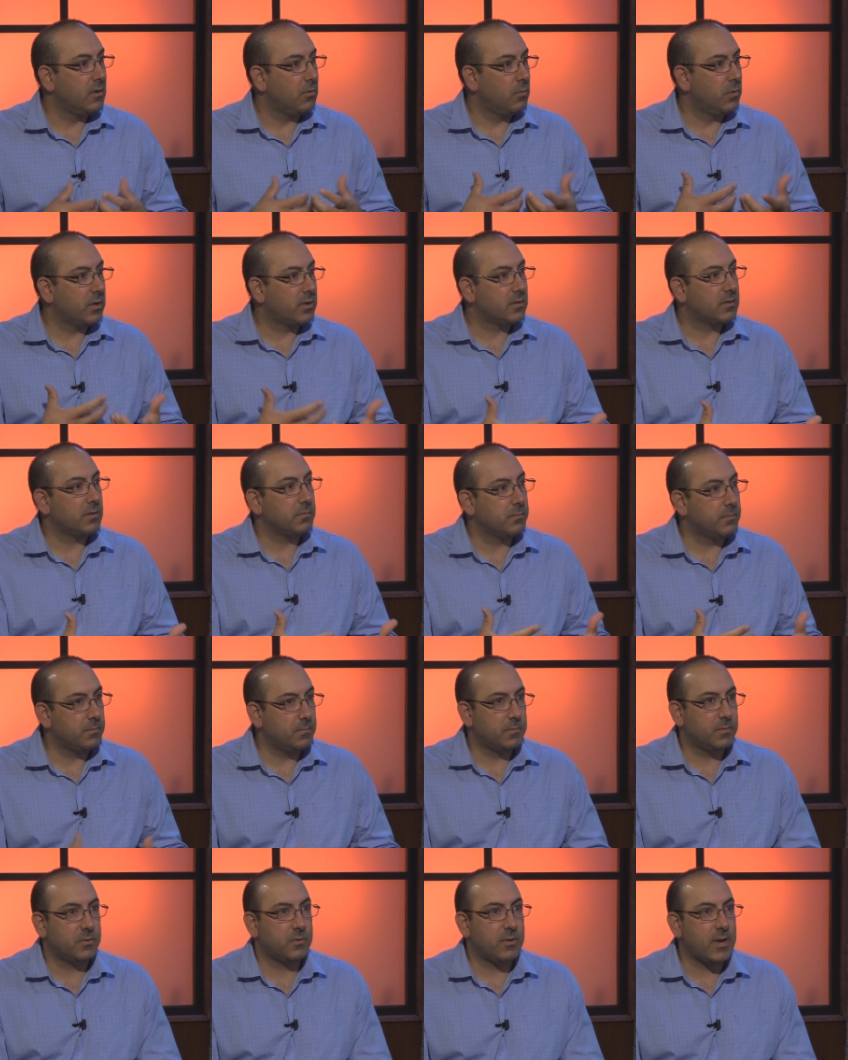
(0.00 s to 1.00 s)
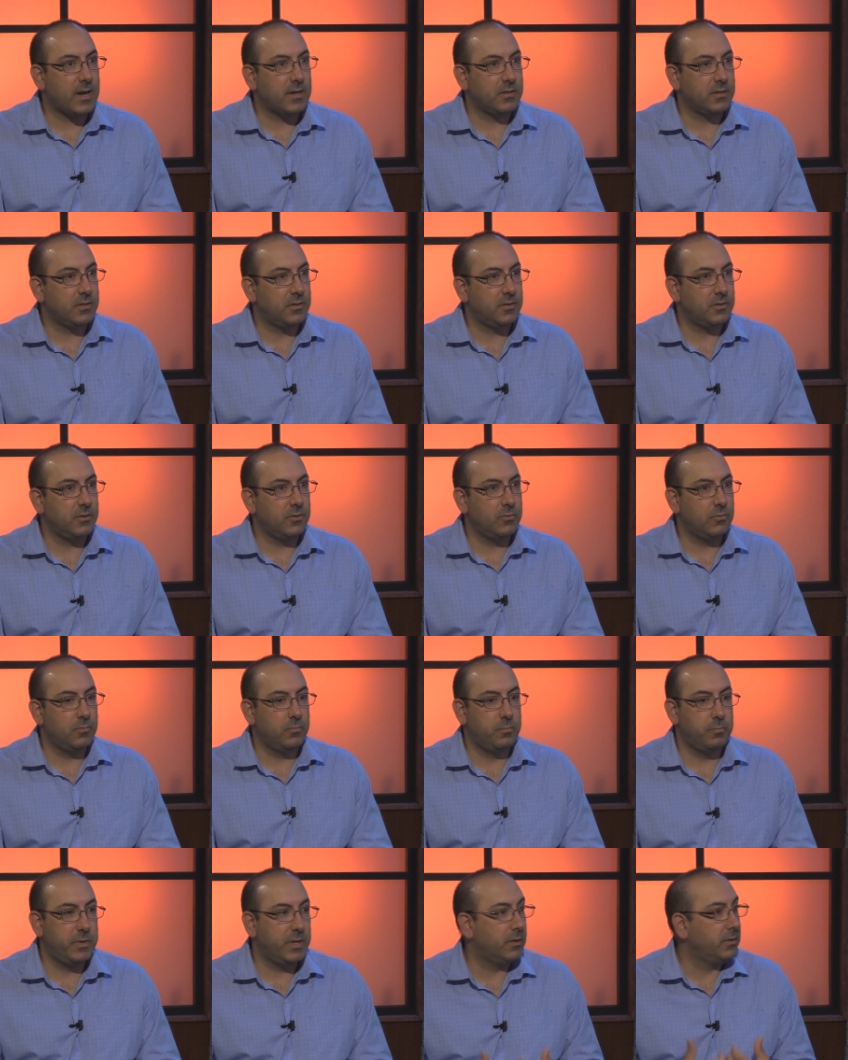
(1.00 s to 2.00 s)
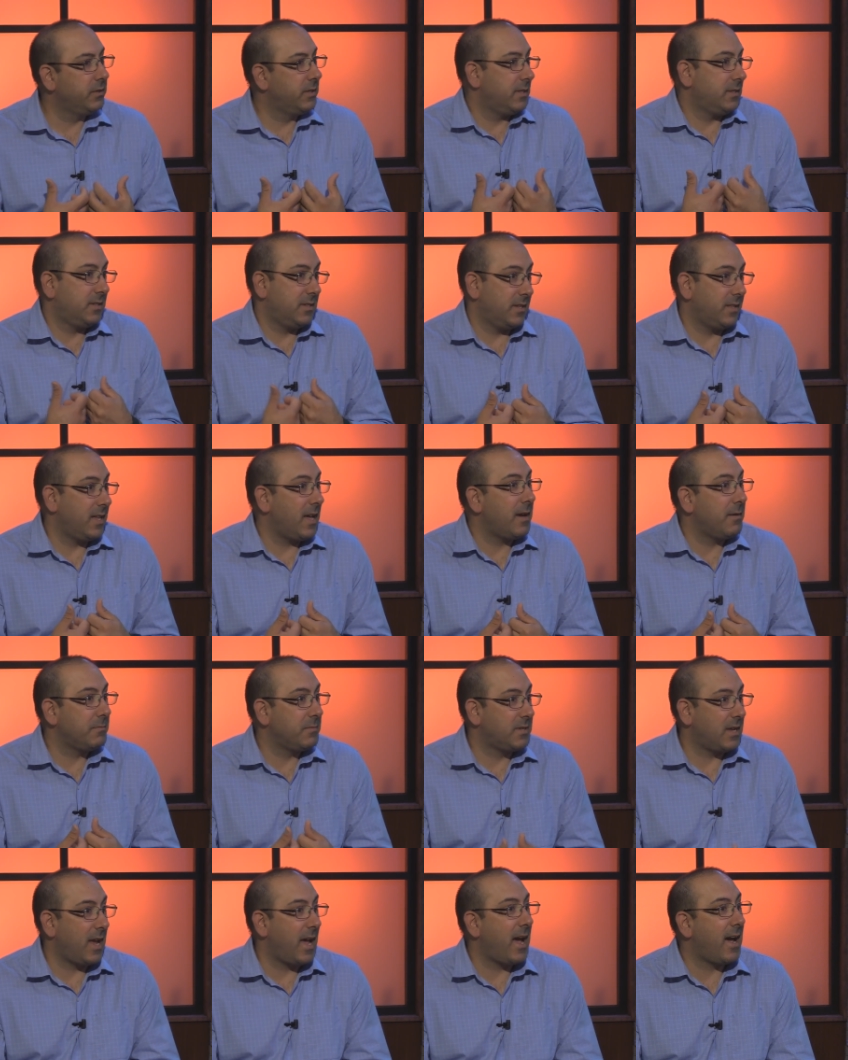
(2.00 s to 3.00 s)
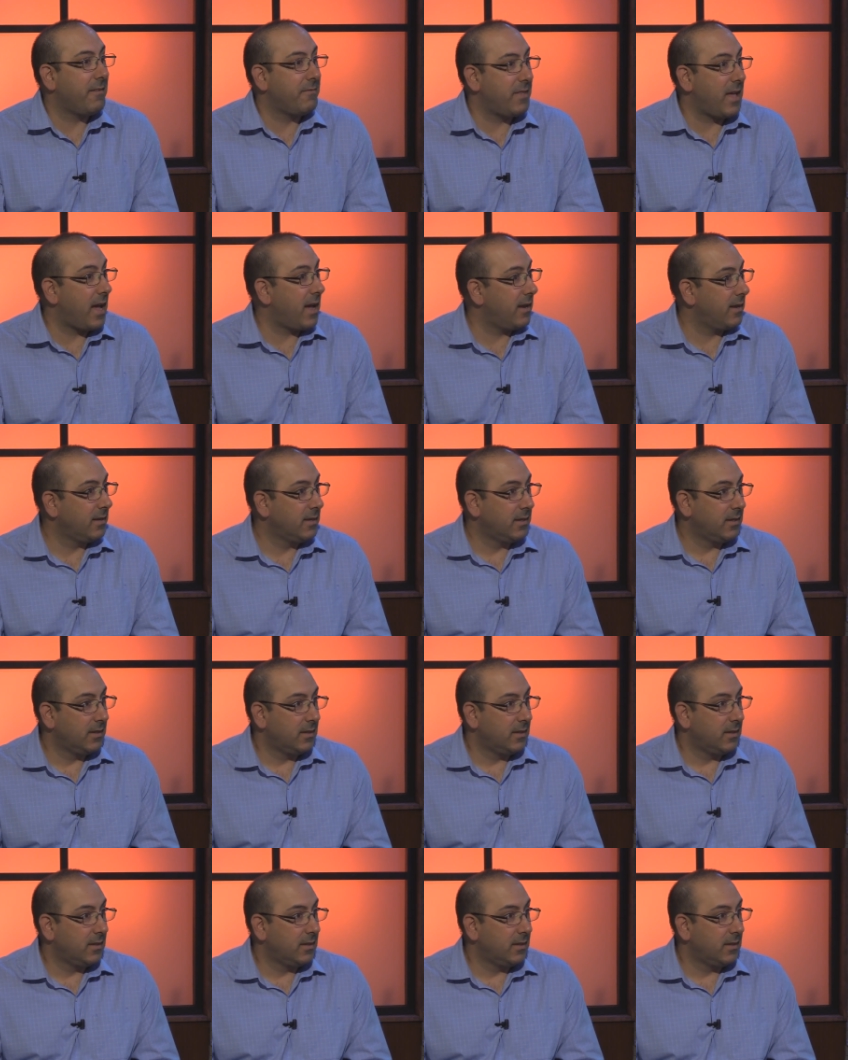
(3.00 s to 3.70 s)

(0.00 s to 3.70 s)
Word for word: What are some strategies you build into them to have that